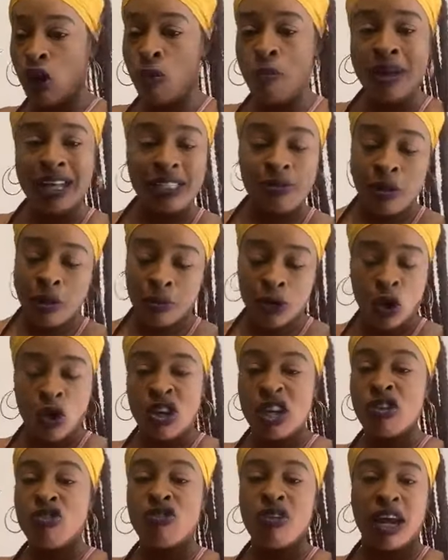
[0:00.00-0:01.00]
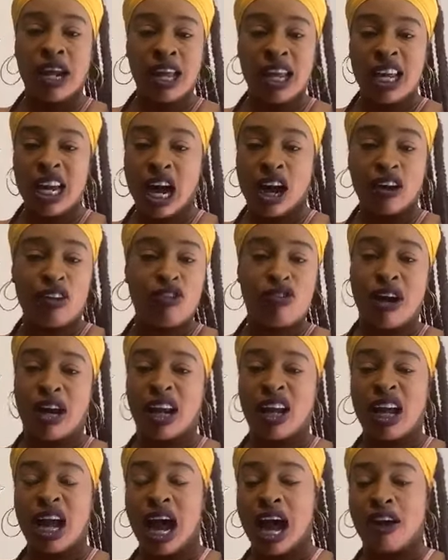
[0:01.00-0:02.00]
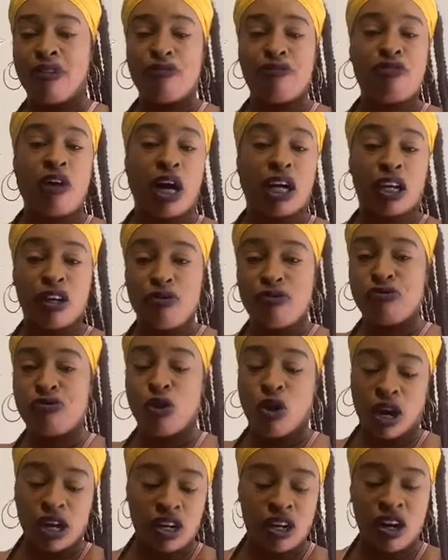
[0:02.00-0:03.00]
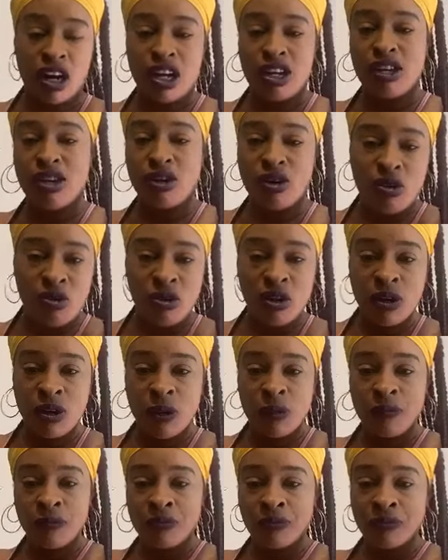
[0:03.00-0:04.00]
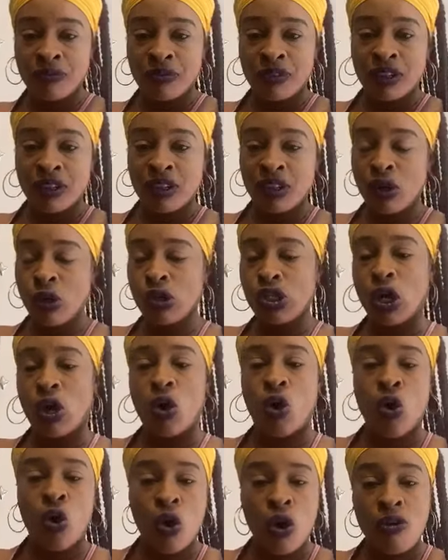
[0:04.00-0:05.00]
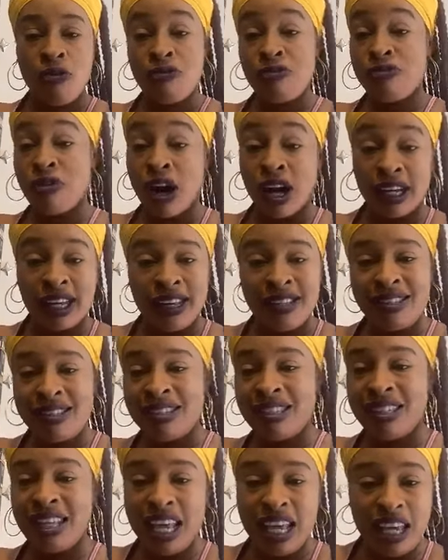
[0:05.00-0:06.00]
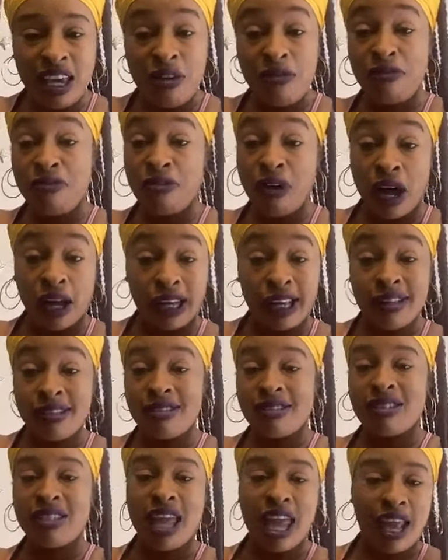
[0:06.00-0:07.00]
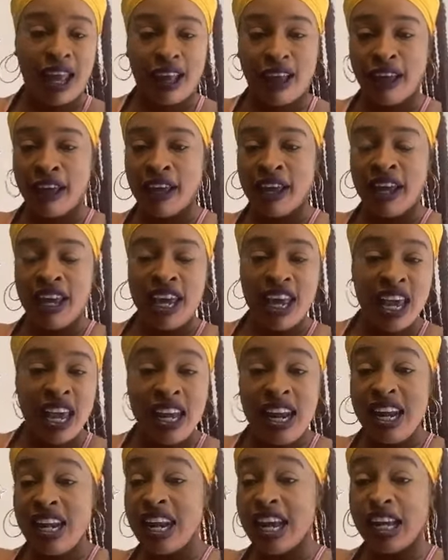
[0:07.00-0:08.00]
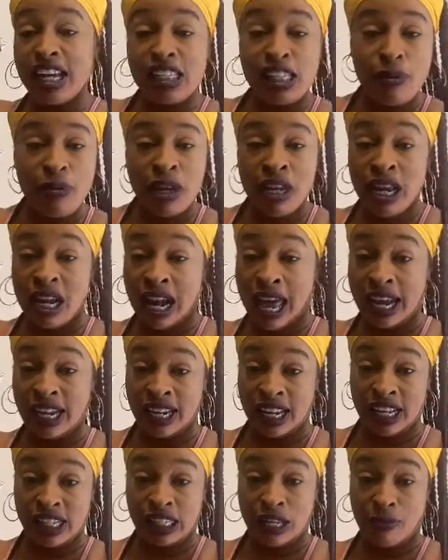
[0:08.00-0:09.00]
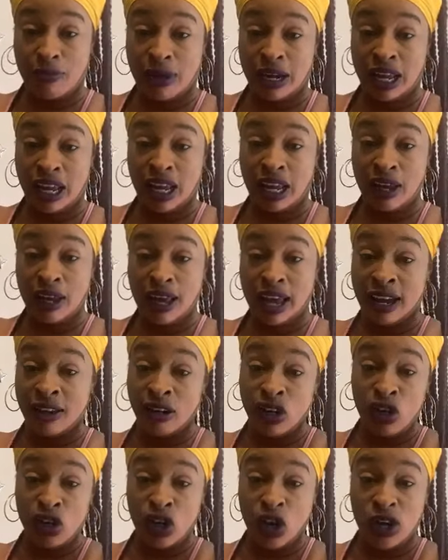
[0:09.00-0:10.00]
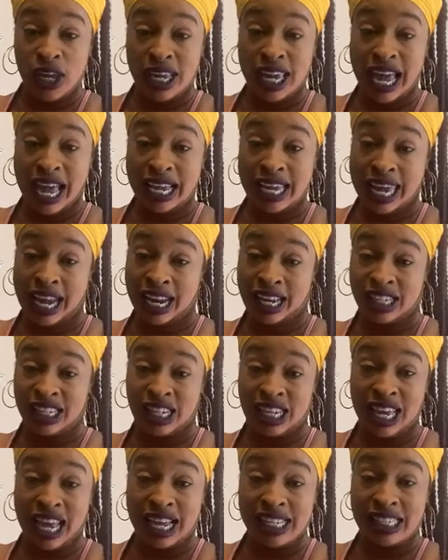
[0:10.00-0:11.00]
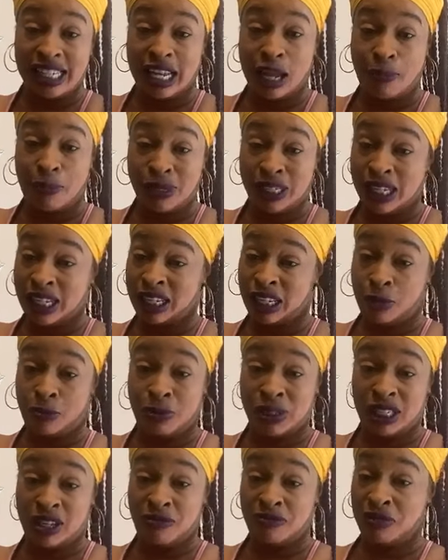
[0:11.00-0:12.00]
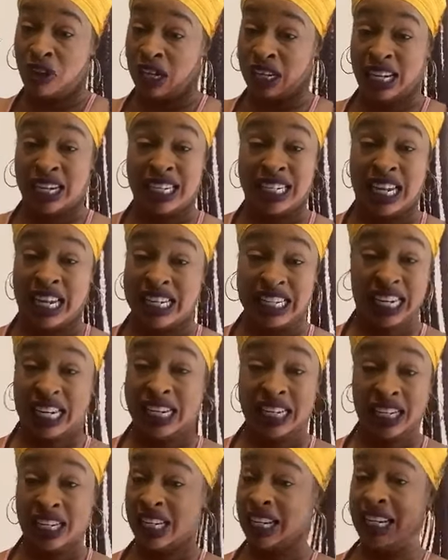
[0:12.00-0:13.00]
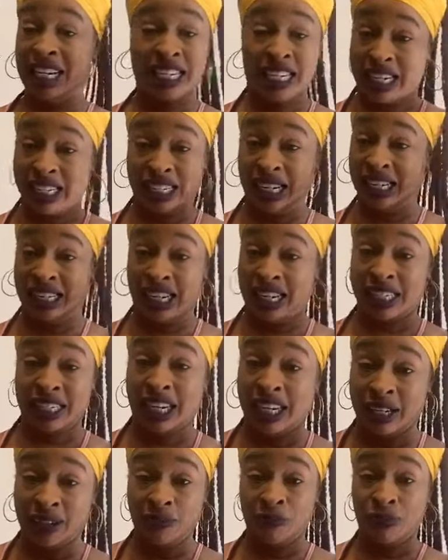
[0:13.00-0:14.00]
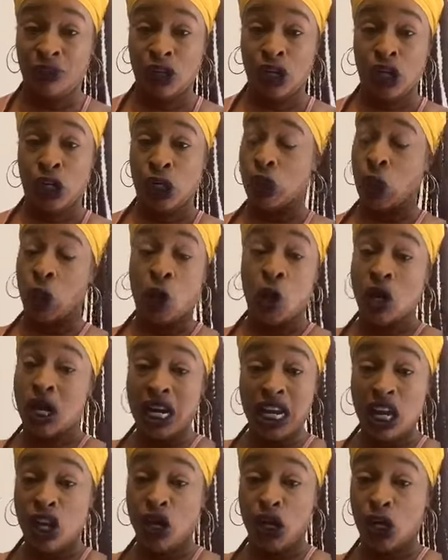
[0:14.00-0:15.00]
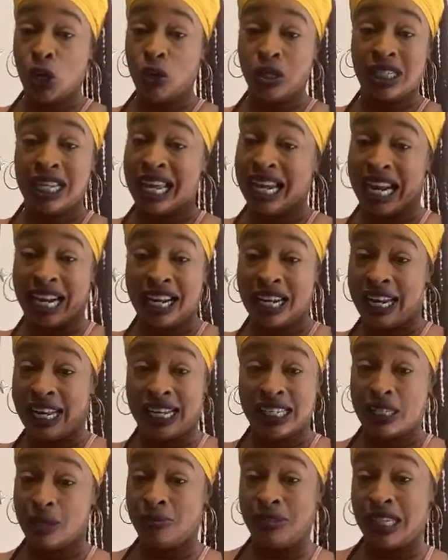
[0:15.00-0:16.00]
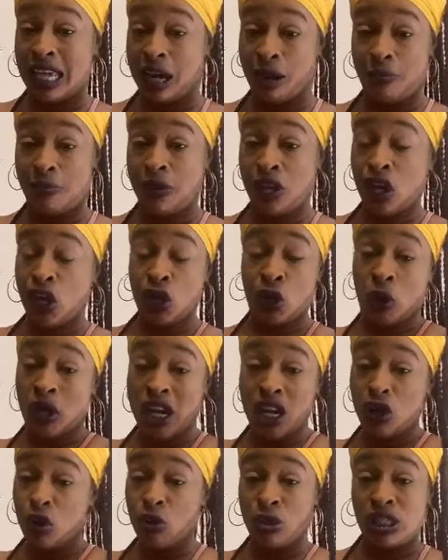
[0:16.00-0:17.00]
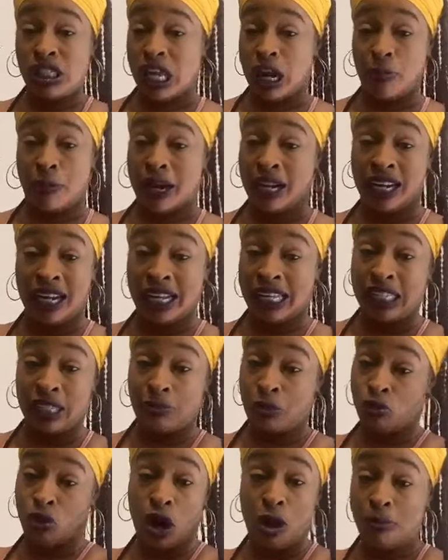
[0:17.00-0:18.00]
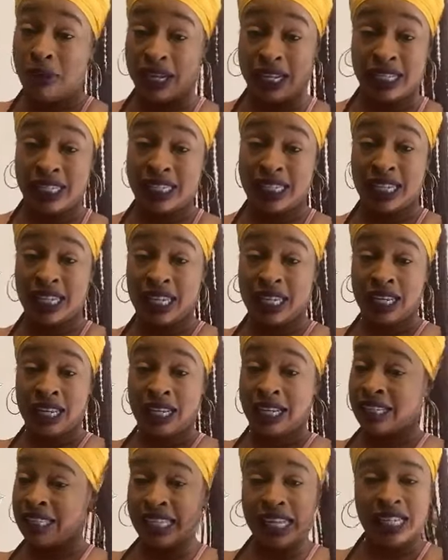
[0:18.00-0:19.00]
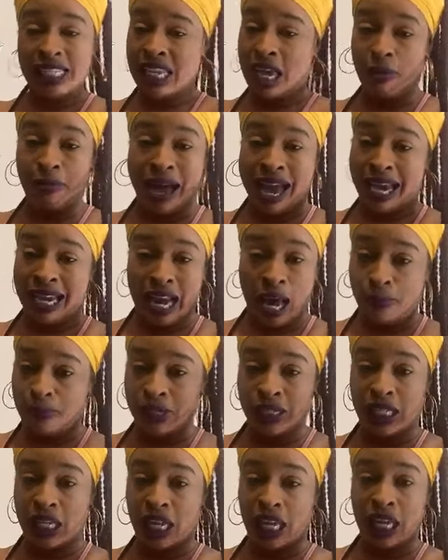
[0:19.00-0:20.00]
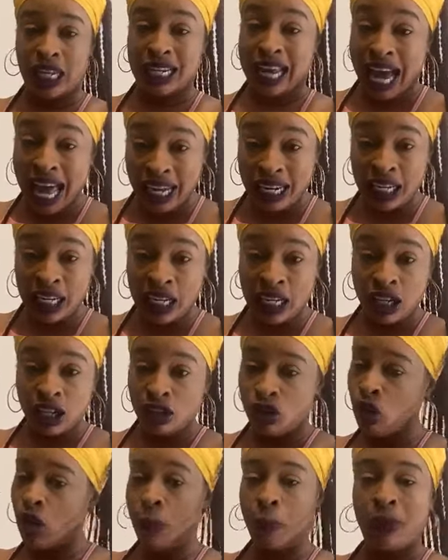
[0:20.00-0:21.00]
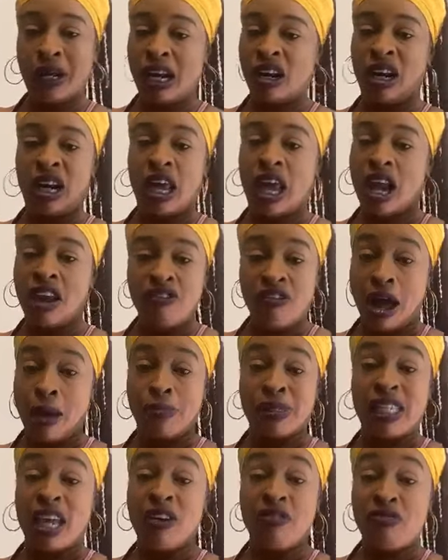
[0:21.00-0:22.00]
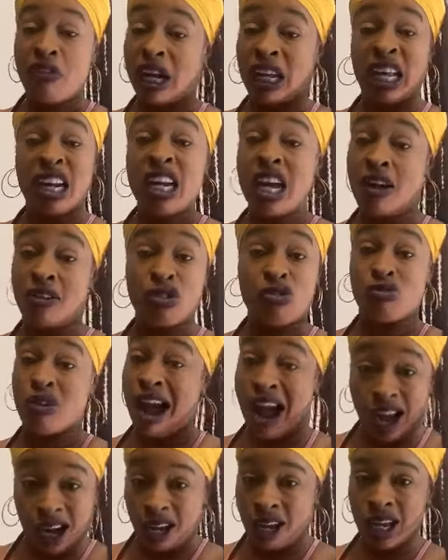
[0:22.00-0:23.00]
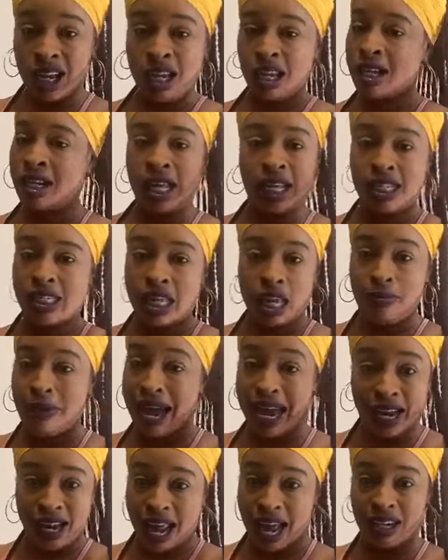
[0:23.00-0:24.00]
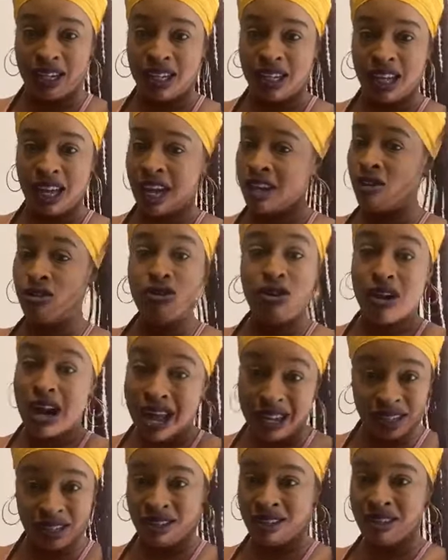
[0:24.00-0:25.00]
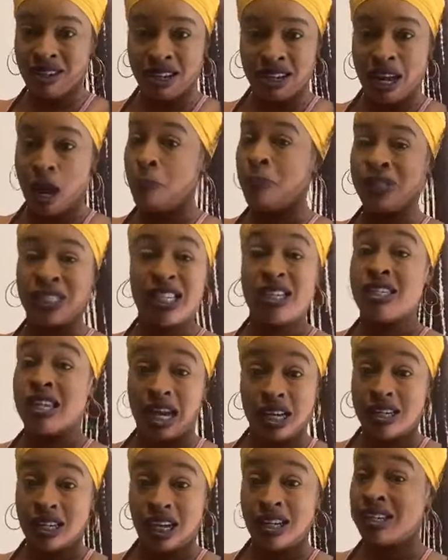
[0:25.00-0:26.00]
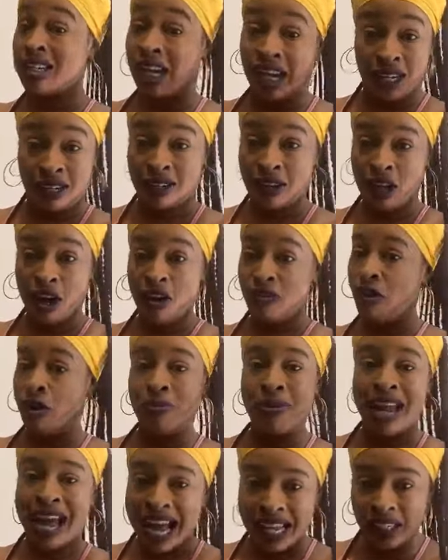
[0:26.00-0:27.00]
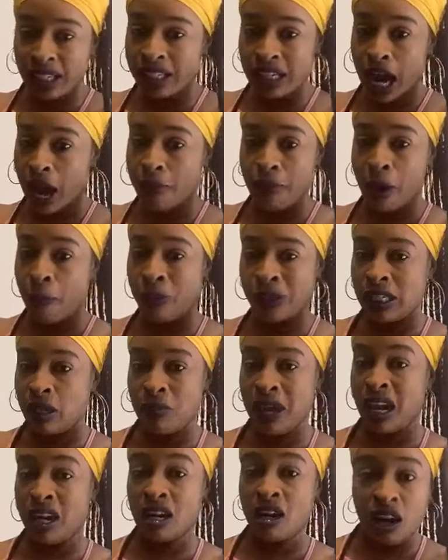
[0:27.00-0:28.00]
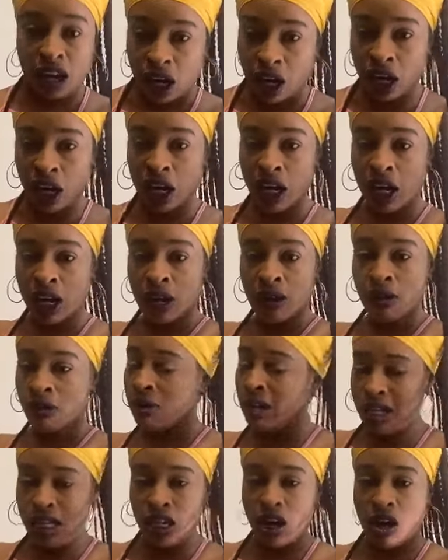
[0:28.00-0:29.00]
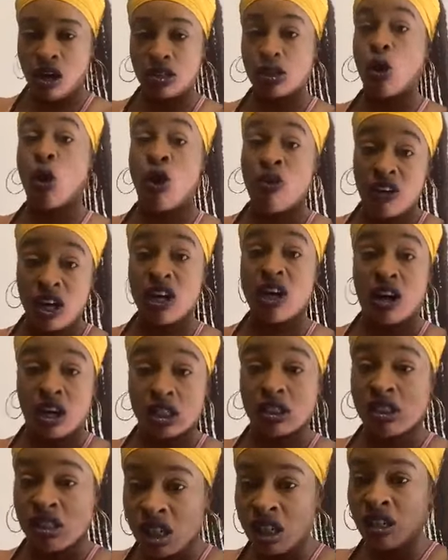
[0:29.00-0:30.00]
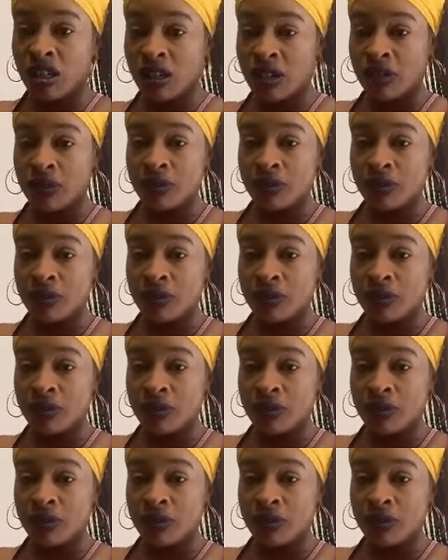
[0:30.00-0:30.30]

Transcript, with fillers: And don't mix me up with no credit, credit card fucking fraud, girl. You... You was an old fucking sneaky fucking snake. Any niggas and you like niggas and money. And you know you can't get it because you can't sell your pussy because your pussy fucking done done. Done done done done. So the only thing you can do is let other niggas them set up. The only thing you can do is set up other niggas them to rob niggas. Because niggas ain't buying that pussy. That you could put that on an 85% fucking clearance rack. And niggas ain't buying that. And you know that. That pussy done done done. From NASA the time that pussy being cooked. Real overcooked.